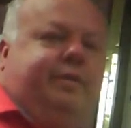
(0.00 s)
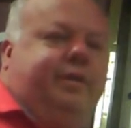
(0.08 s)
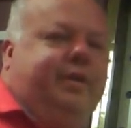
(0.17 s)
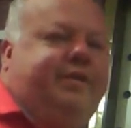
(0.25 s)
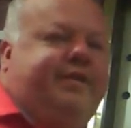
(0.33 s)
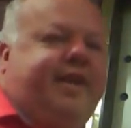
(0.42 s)

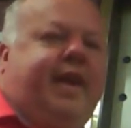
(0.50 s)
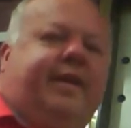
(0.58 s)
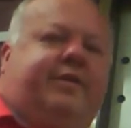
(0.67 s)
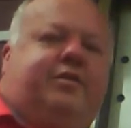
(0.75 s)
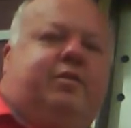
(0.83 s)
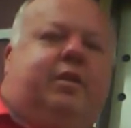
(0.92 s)
good
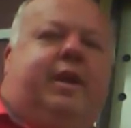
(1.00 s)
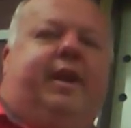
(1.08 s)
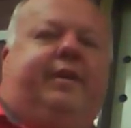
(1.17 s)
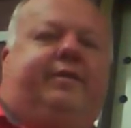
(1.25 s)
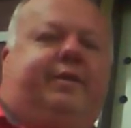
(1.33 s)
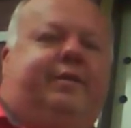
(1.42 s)
solid short
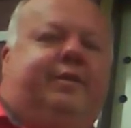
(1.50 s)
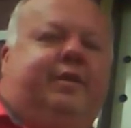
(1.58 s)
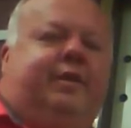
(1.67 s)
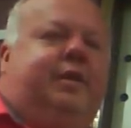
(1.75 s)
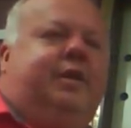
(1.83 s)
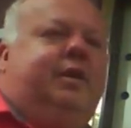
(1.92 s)
answers.
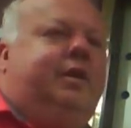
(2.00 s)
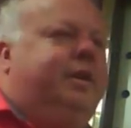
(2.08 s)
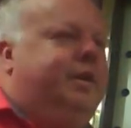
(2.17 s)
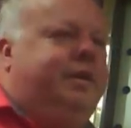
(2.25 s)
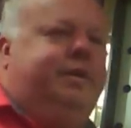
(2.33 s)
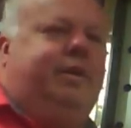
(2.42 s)

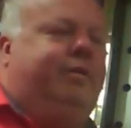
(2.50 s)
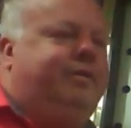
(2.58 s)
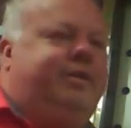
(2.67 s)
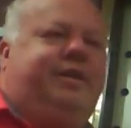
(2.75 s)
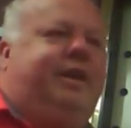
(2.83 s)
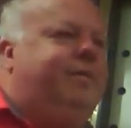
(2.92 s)
Don't
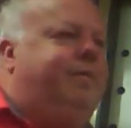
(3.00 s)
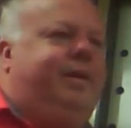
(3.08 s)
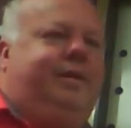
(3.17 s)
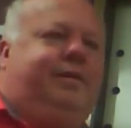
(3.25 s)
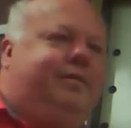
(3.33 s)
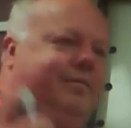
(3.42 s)
just give
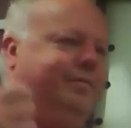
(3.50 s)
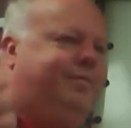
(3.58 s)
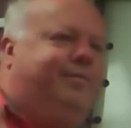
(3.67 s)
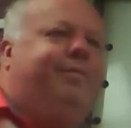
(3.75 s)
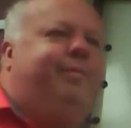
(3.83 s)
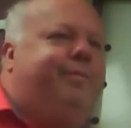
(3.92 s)
me
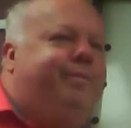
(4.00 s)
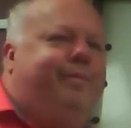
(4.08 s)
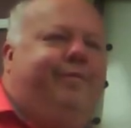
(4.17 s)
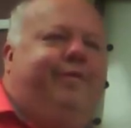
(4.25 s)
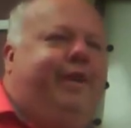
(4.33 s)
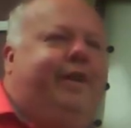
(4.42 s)

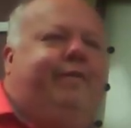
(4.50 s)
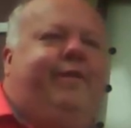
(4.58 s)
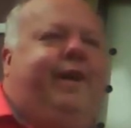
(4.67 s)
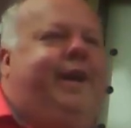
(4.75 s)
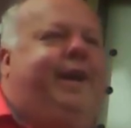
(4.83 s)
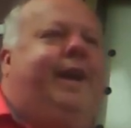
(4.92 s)
very
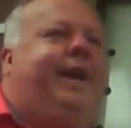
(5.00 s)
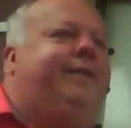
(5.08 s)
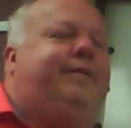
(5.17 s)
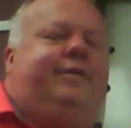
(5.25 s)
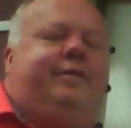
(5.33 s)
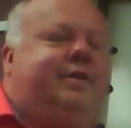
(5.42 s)
vague
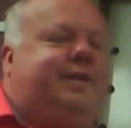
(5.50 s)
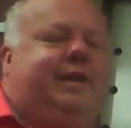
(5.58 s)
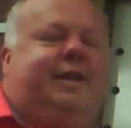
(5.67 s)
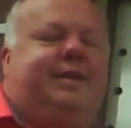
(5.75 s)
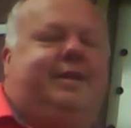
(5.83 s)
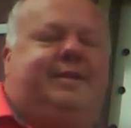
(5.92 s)
answers just to
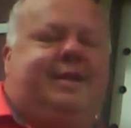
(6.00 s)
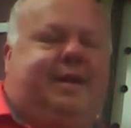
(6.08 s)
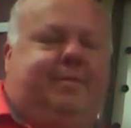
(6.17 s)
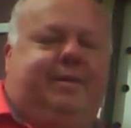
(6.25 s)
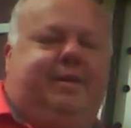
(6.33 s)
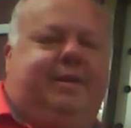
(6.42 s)
get the
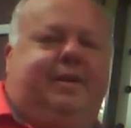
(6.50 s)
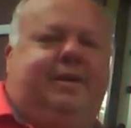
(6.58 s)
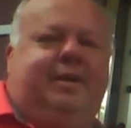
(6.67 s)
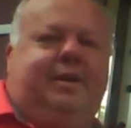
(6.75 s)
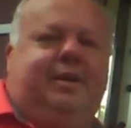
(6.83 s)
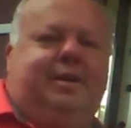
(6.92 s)
assignment done.
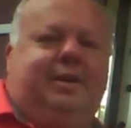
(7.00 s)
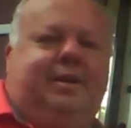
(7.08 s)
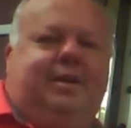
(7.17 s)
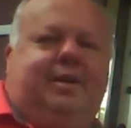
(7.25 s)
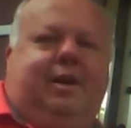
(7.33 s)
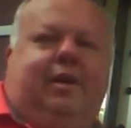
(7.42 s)

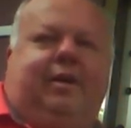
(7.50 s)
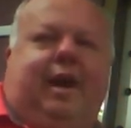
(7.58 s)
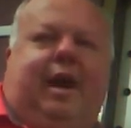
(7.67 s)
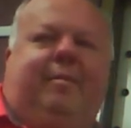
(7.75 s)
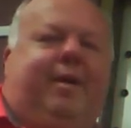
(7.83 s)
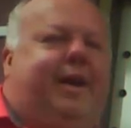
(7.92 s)
Okay,
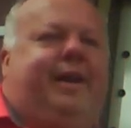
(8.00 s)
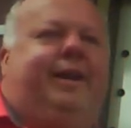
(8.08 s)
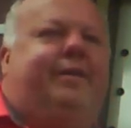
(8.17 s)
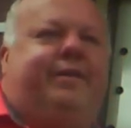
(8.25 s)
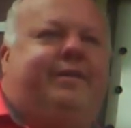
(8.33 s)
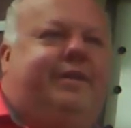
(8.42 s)
I'm not
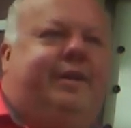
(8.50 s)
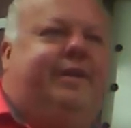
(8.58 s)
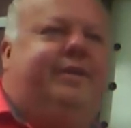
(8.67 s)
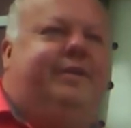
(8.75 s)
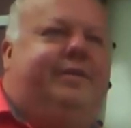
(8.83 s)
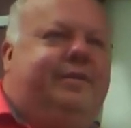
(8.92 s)

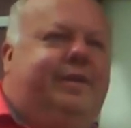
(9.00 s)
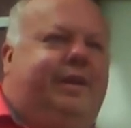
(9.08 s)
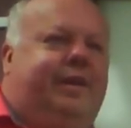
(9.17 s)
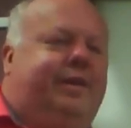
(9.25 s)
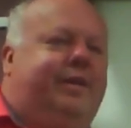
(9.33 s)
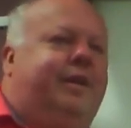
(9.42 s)
interested
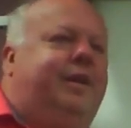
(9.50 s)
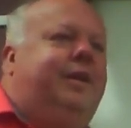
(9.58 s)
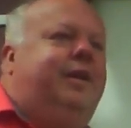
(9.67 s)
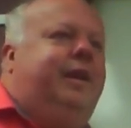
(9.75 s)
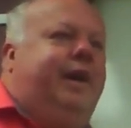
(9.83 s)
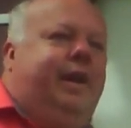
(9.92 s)
in
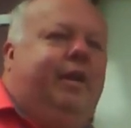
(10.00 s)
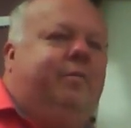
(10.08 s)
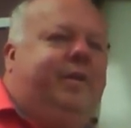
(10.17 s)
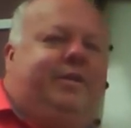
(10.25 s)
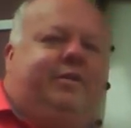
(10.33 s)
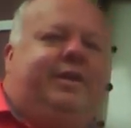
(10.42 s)

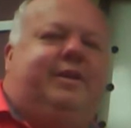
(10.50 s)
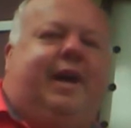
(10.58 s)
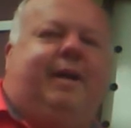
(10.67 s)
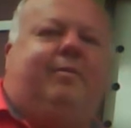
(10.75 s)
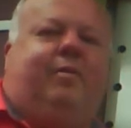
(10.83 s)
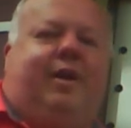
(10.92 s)
elementary
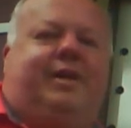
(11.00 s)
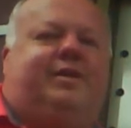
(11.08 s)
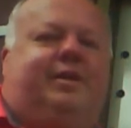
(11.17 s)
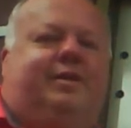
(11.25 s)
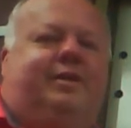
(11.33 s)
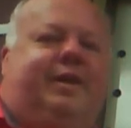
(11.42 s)
type
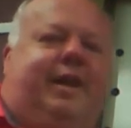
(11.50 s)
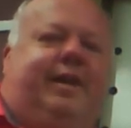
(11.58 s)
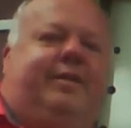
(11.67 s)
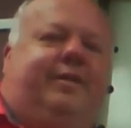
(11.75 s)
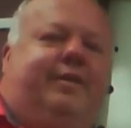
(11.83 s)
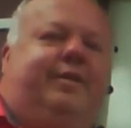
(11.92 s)
questions and
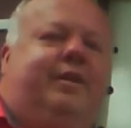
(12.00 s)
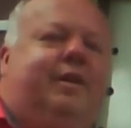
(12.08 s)
answers.